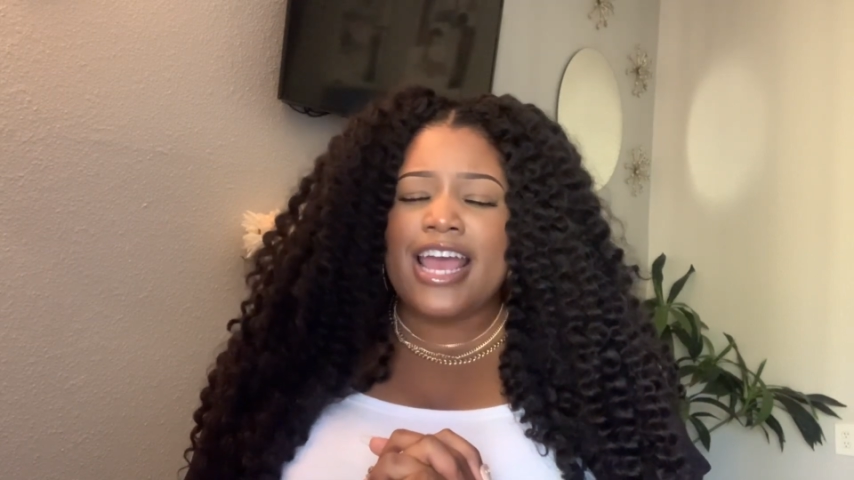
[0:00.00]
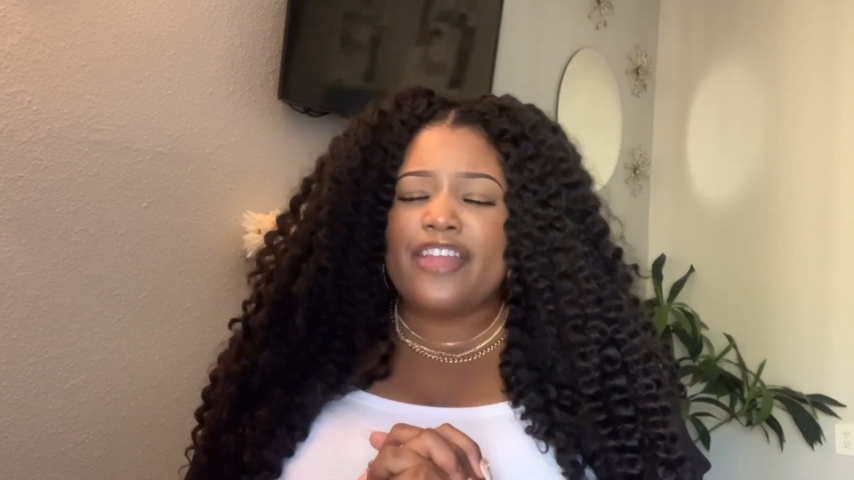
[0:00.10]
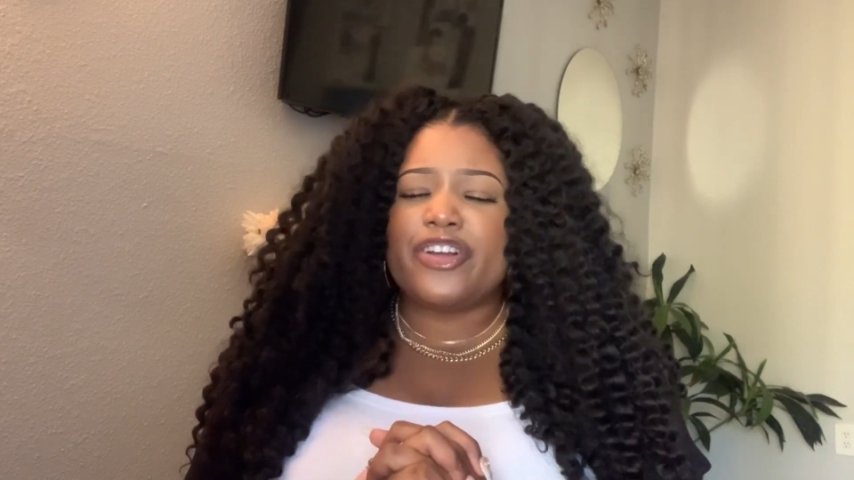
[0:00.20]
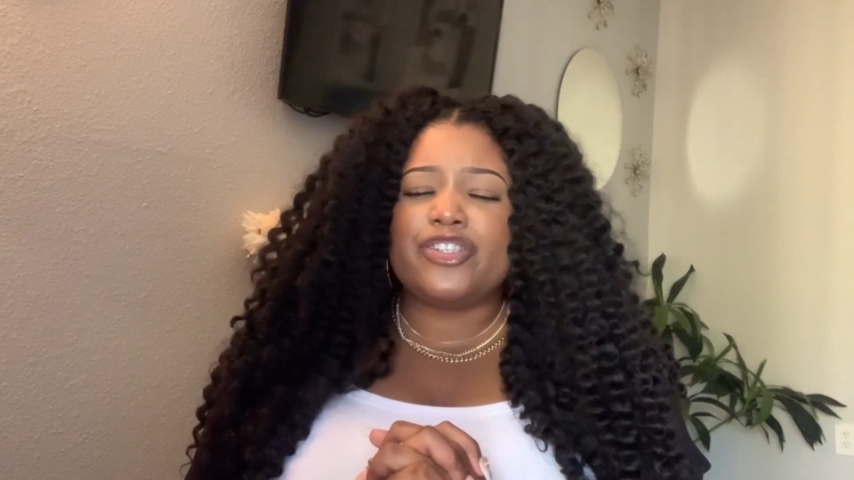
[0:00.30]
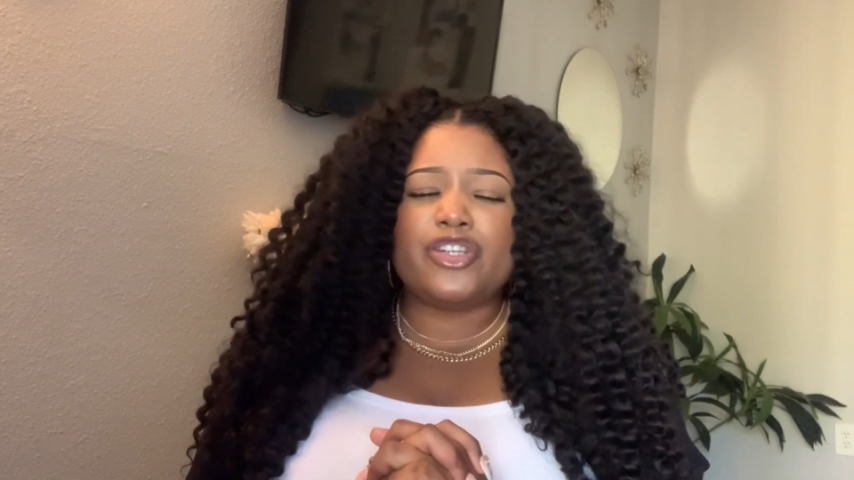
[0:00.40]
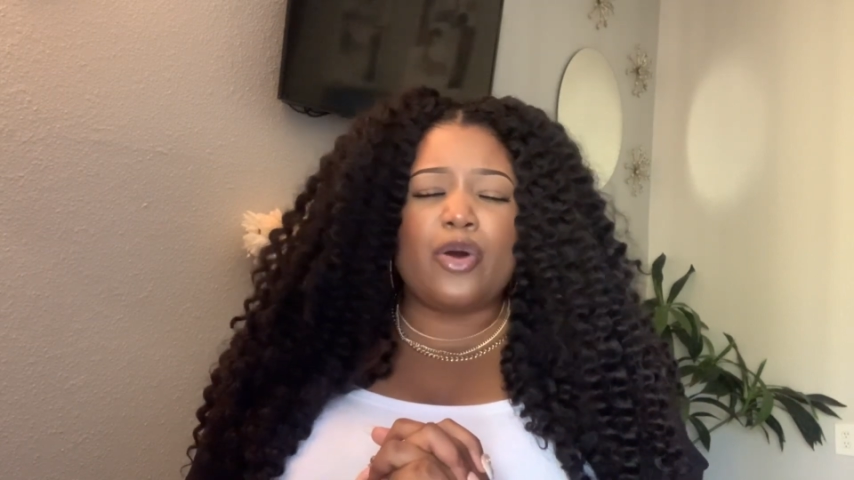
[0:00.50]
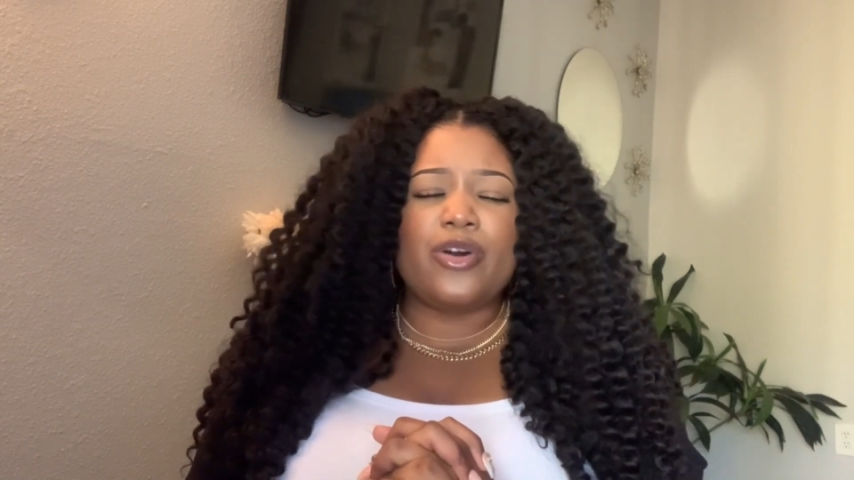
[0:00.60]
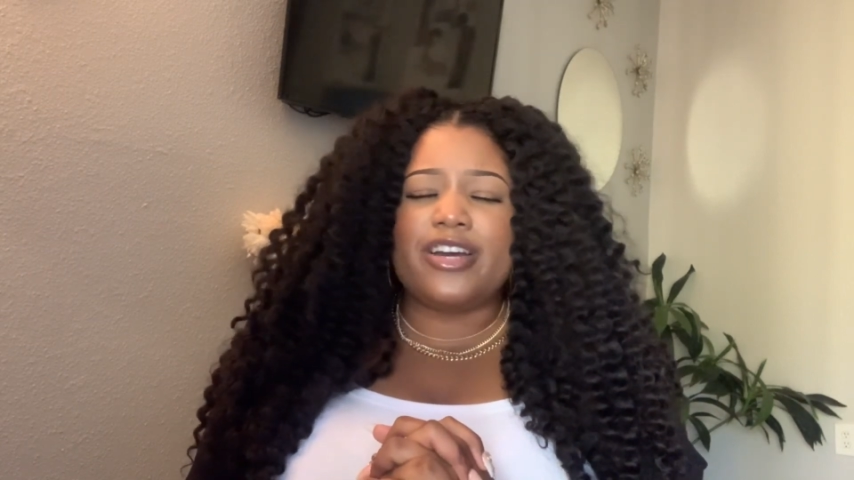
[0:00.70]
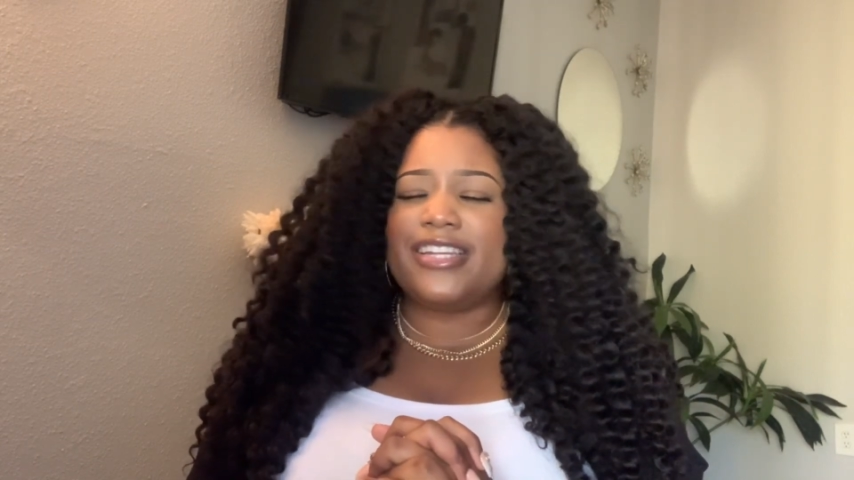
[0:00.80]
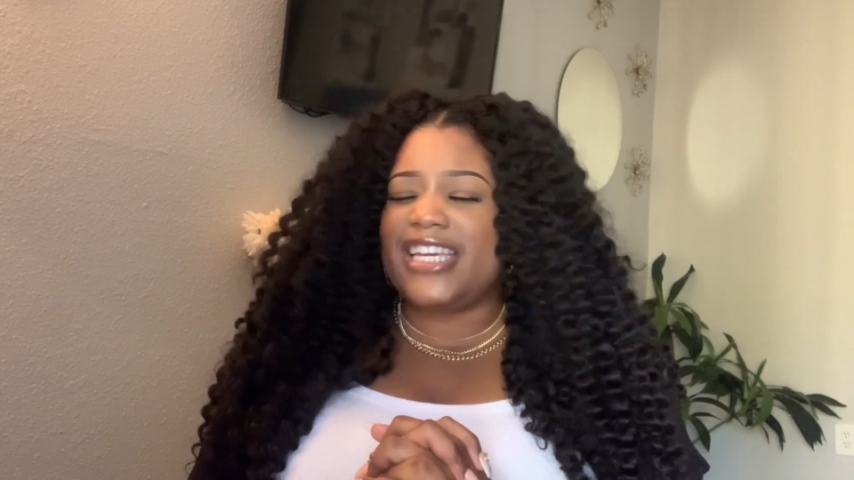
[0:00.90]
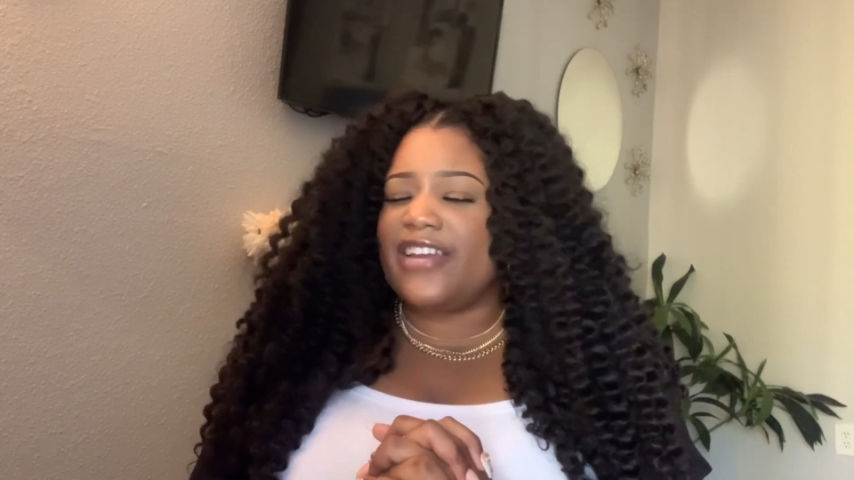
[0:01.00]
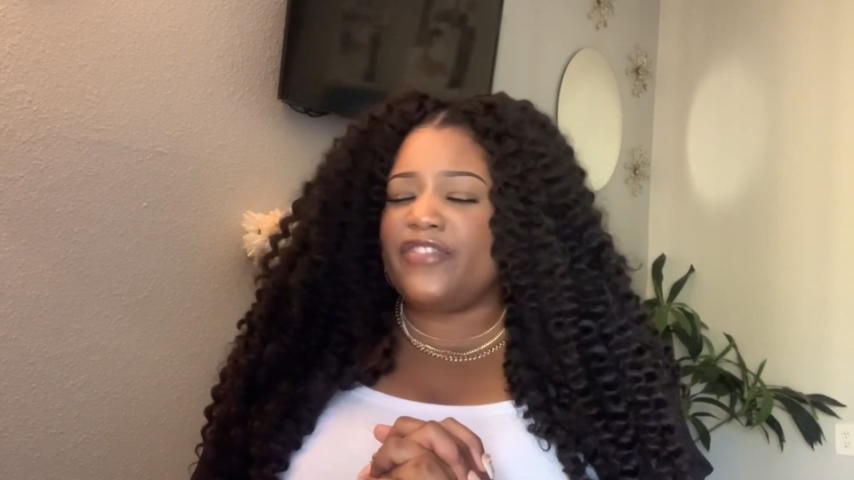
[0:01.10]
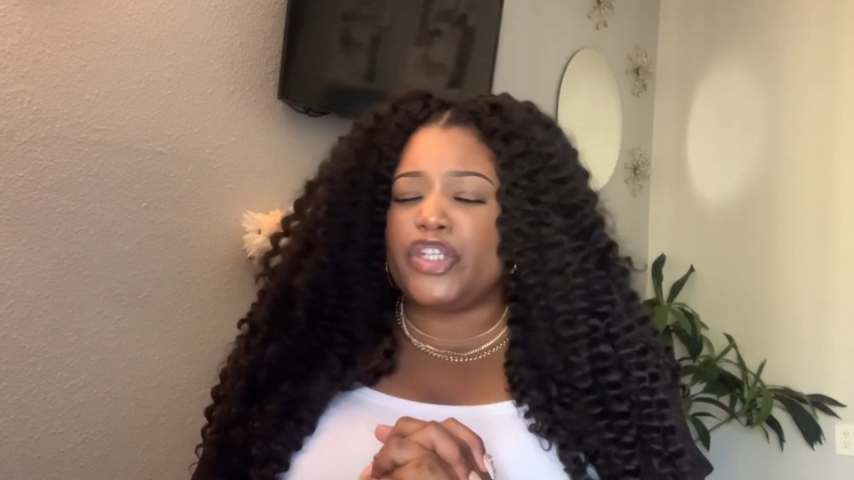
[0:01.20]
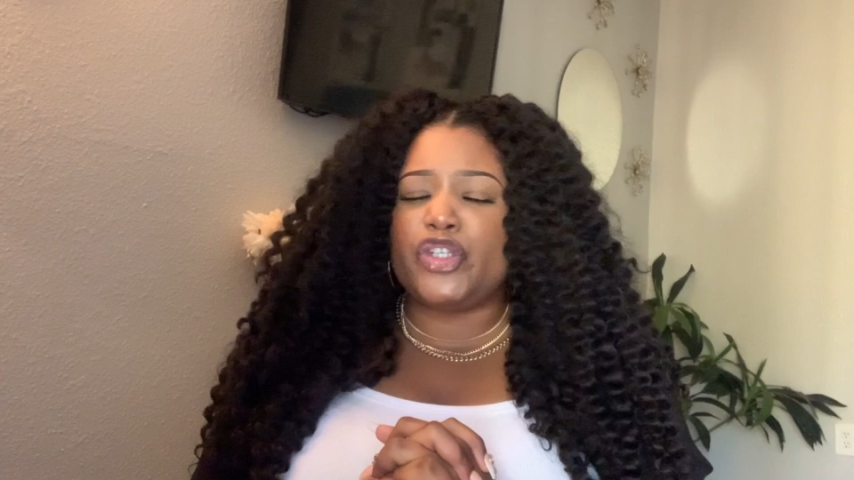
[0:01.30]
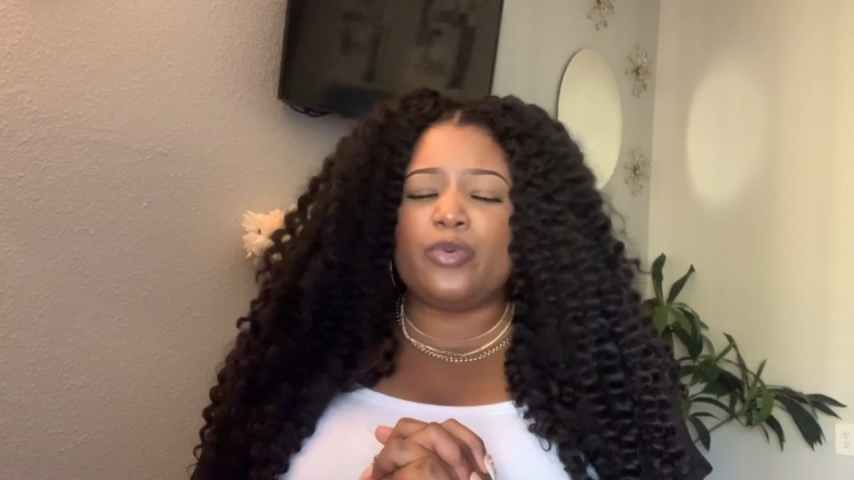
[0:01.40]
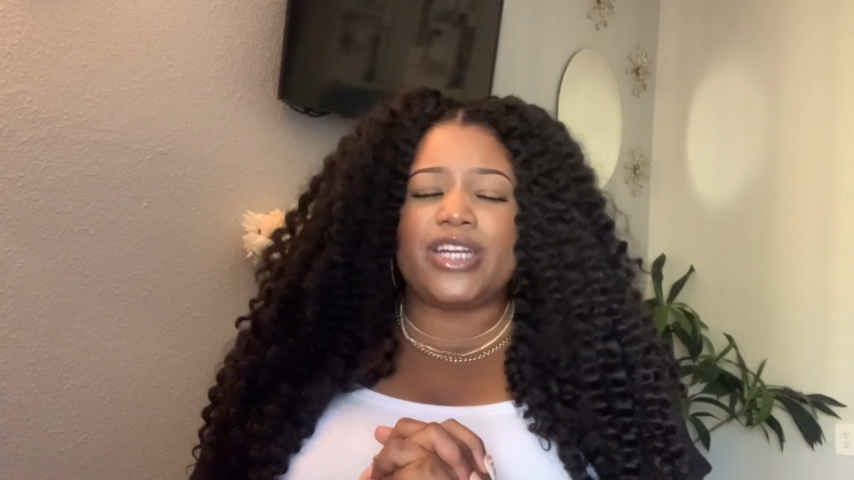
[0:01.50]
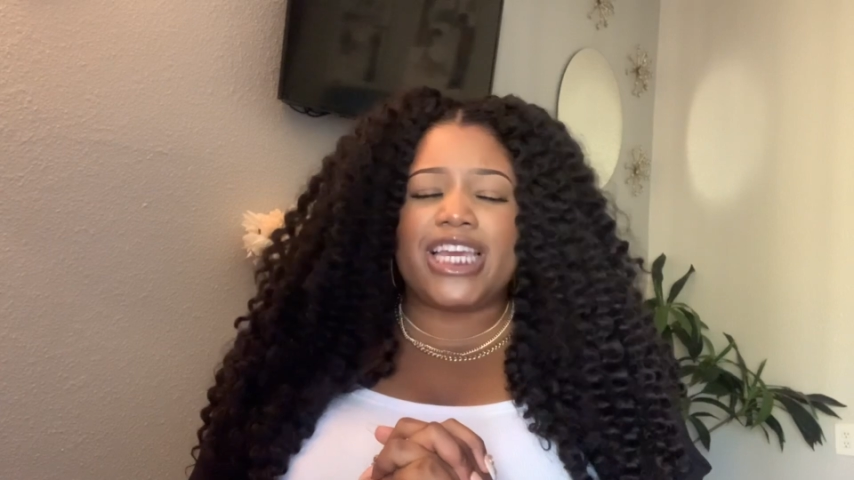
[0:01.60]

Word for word: There's no good gift that you would